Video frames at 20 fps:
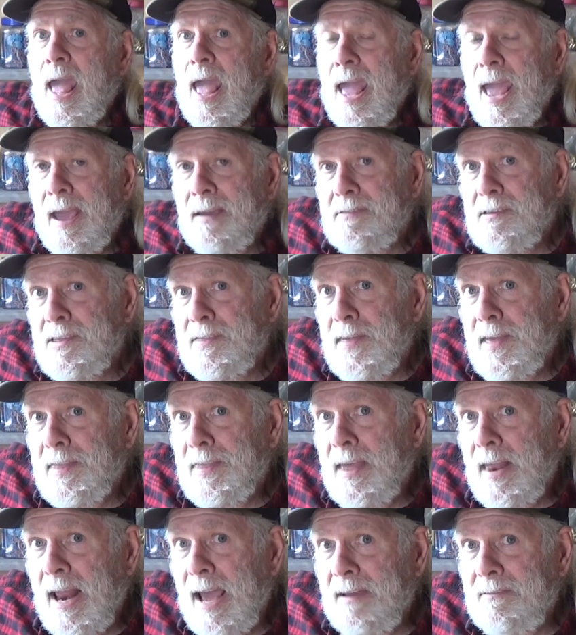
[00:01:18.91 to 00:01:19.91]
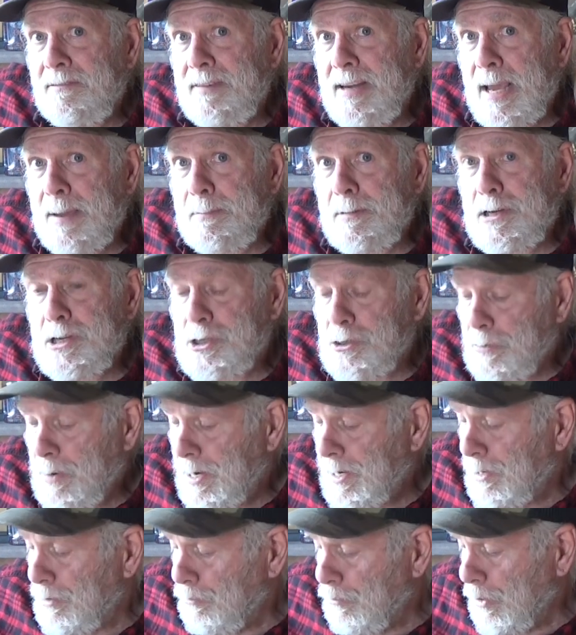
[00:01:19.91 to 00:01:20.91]
Everything that I've
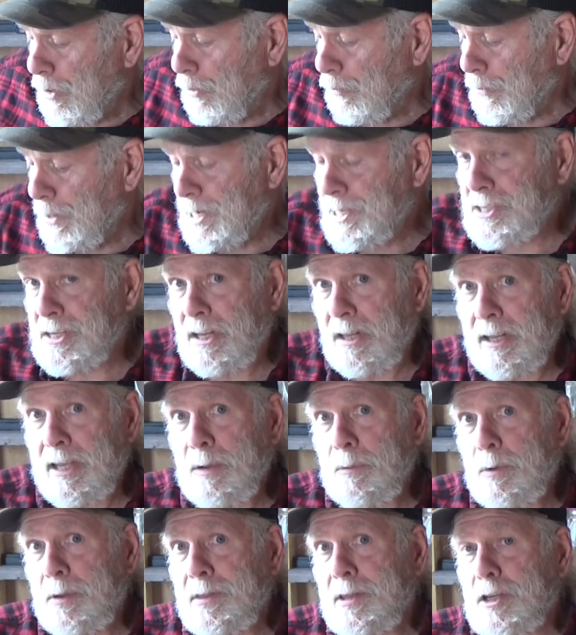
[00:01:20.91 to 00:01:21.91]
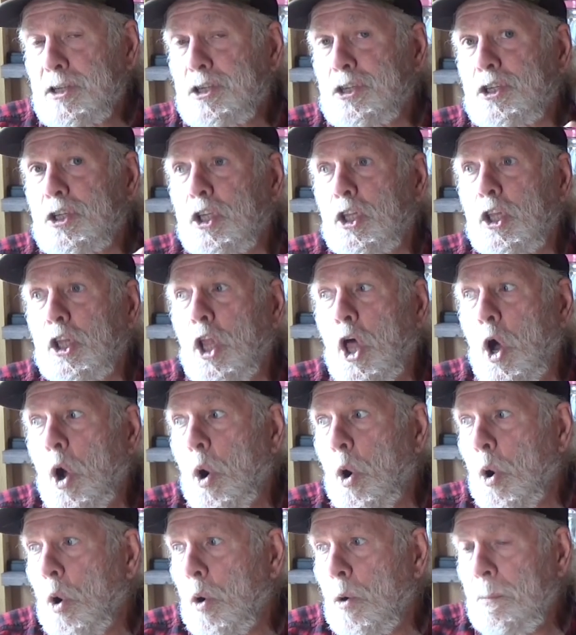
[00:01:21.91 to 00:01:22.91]
demonstrated real recently with a
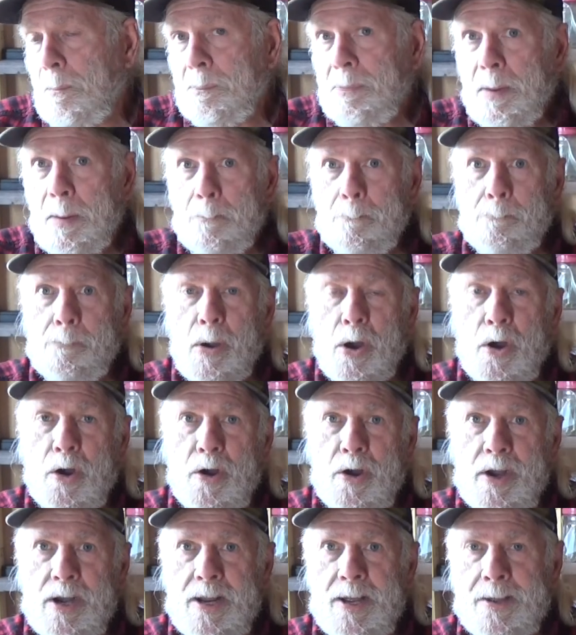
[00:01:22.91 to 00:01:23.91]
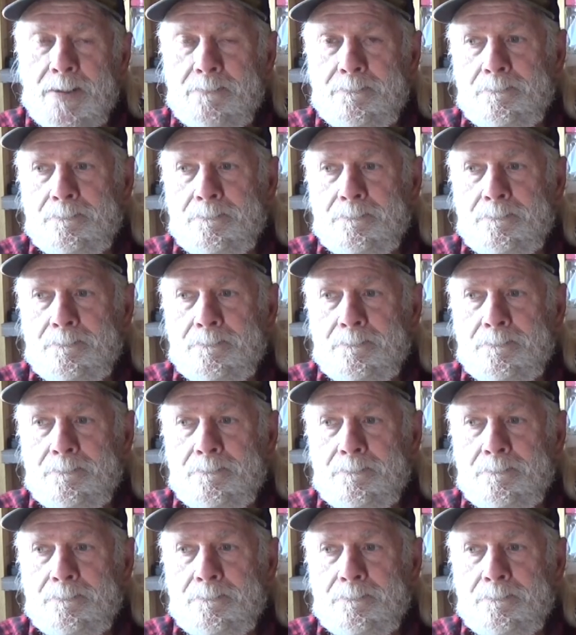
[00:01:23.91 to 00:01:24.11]
slow burn